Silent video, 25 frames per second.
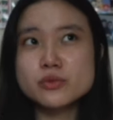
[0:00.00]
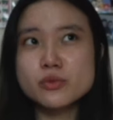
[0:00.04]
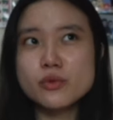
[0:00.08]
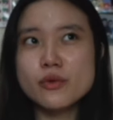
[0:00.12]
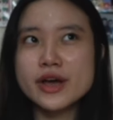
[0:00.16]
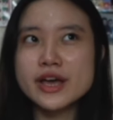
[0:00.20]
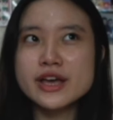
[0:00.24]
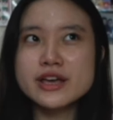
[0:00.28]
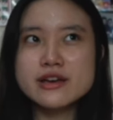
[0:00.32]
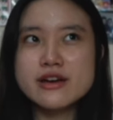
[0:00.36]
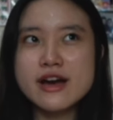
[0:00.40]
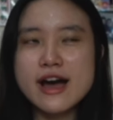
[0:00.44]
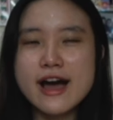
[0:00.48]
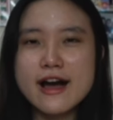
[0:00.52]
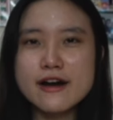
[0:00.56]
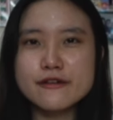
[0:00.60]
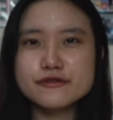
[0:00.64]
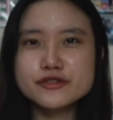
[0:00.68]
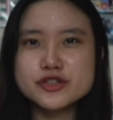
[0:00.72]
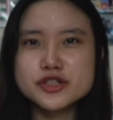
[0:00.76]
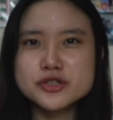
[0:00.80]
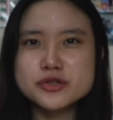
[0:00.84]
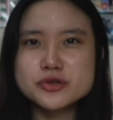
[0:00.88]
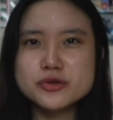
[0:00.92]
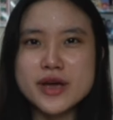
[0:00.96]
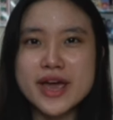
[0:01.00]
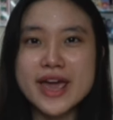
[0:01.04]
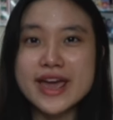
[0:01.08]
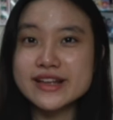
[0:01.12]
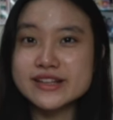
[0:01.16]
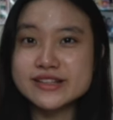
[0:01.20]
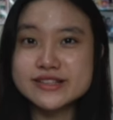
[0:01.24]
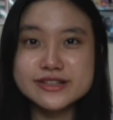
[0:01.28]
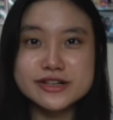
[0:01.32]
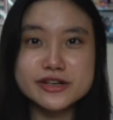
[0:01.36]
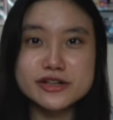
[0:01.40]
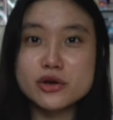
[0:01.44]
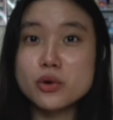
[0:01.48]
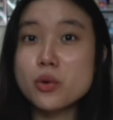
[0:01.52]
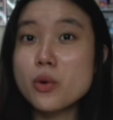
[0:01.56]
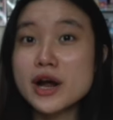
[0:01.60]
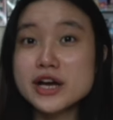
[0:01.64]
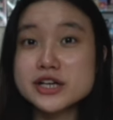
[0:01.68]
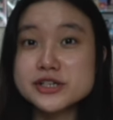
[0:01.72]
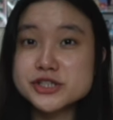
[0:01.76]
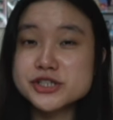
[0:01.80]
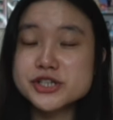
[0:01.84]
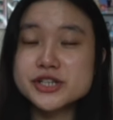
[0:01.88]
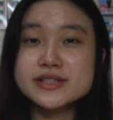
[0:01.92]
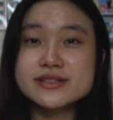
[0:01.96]
way you have to answer the
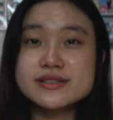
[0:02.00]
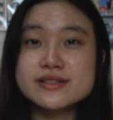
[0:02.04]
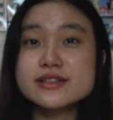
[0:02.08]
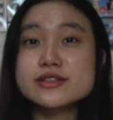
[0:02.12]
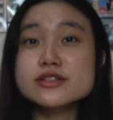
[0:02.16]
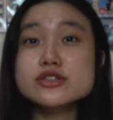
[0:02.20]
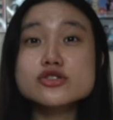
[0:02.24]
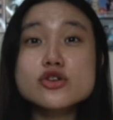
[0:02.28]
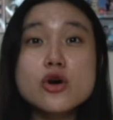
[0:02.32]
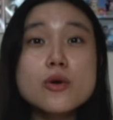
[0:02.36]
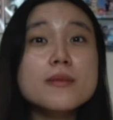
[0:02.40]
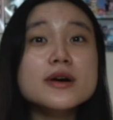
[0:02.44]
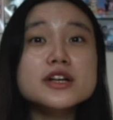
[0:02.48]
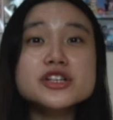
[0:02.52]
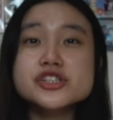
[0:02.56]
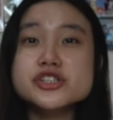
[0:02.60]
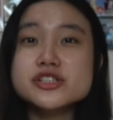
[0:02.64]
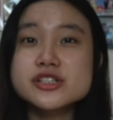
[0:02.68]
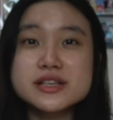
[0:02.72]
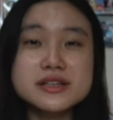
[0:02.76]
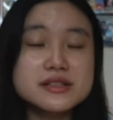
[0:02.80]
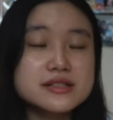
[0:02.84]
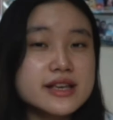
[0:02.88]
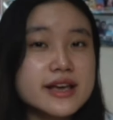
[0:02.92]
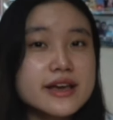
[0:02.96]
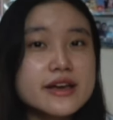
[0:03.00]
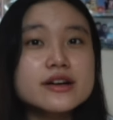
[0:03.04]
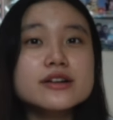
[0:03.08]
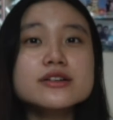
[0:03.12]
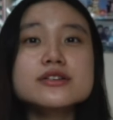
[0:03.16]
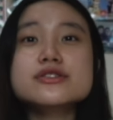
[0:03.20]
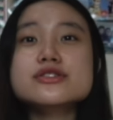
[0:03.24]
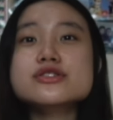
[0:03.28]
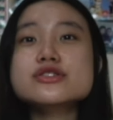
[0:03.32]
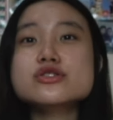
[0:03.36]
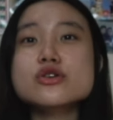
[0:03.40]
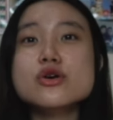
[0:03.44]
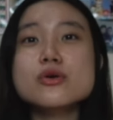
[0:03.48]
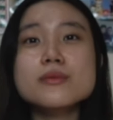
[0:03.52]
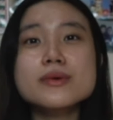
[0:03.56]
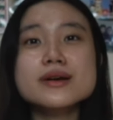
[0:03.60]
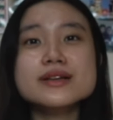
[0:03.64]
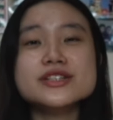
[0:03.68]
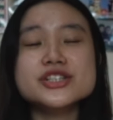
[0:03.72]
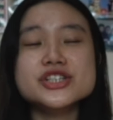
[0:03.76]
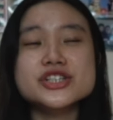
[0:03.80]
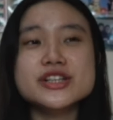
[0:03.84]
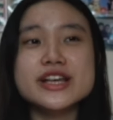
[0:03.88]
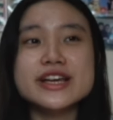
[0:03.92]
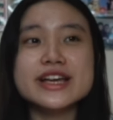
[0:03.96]
questions in so much detail, so
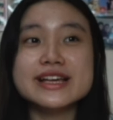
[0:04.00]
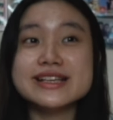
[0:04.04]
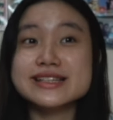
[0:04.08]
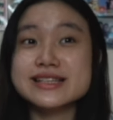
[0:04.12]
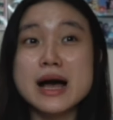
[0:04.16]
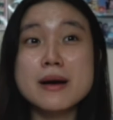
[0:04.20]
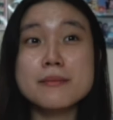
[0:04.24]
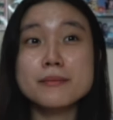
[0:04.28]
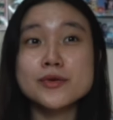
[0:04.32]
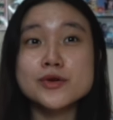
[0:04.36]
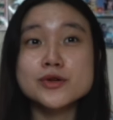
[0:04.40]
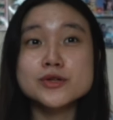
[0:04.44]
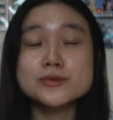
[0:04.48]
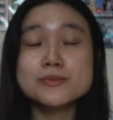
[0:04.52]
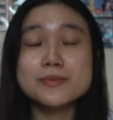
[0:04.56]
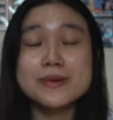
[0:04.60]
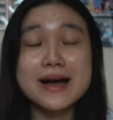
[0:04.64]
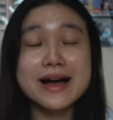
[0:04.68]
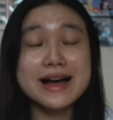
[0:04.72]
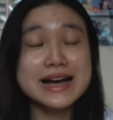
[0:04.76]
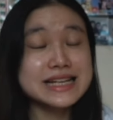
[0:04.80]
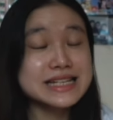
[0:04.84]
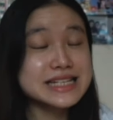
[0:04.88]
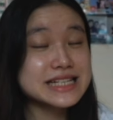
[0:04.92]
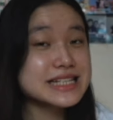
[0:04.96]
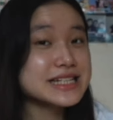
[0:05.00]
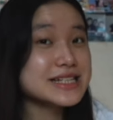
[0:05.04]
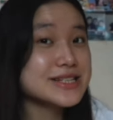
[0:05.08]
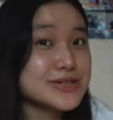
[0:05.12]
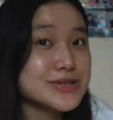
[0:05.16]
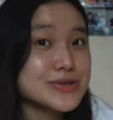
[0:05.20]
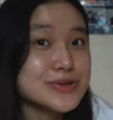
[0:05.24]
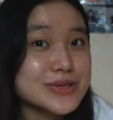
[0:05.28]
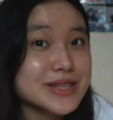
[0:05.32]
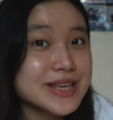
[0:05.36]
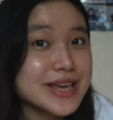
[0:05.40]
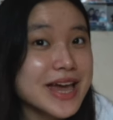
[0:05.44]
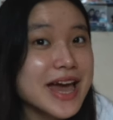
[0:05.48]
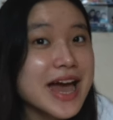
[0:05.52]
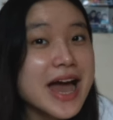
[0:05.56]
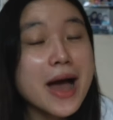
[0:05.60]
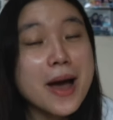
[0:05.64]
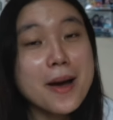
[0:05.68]
much like examples, but I didn't do the